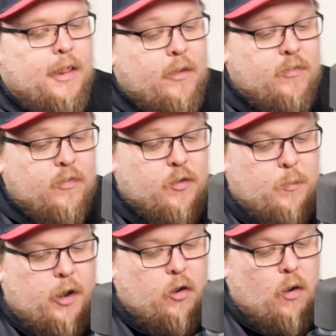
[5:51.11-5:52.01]
listen to
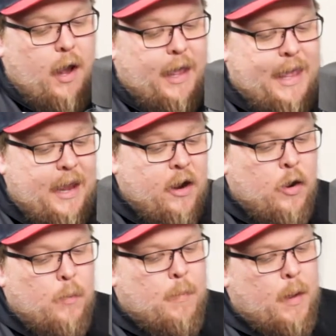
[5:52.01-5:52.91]
my cry.
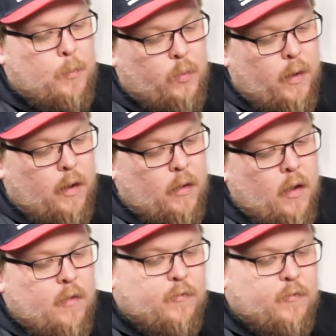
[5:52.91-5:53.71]
Hear my prayer.